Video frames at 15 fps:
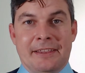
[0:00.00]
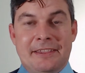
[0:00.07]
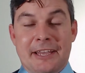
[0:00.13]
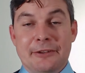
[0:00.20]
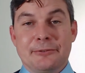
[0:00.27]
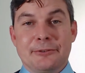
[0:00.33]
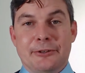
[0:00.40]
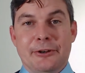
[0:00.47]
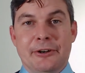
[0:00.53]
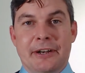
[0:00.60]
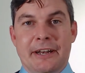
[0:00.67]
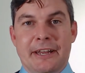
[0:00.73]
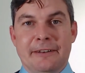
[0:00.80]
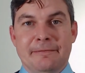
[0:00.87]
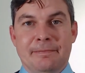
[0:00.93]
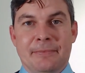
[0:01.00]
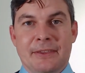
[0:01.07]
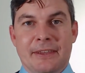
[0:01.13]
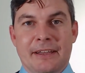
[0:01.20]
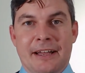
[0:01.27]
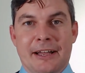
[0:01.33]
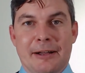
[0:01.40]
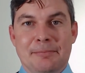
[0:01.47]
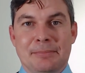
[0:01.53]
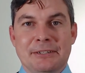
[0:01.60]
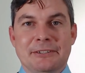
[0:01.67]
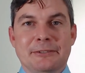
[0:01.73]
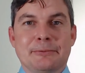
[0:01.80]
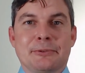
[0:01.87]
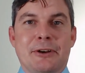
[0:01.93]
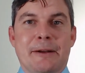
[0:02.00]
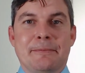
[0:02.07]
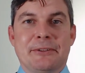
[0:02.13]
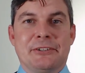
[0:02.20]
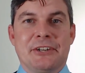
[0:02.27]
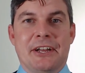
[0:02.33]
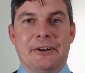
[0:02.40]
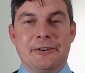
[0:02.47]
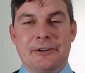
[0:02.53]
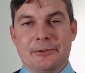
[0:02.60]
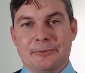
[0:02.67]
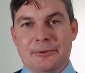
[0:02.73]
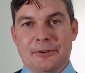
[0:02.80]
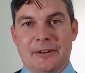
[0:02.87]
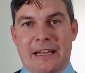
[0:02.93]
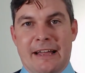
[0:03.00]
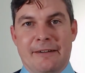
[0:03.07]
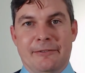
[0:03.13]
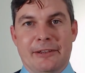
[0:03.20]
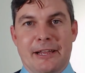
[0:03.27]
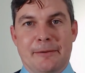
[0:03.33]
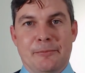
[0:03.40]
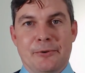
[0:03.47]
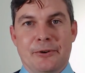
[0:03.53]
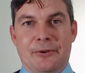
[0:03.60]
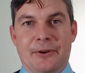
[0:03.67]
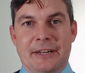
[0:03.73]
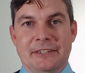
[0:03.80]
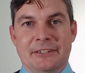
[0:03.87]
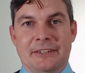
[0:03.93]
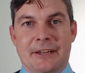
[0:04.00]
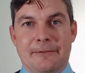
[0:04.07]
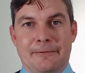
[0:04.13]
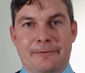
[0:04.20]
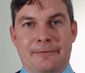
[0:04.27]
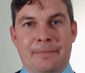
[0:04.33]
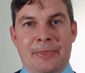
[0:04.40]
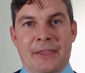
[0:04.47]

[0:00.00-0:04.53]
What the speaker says: Thanks for tuning in. Please subscribe to the channel because we're going to have a lot more great stuff.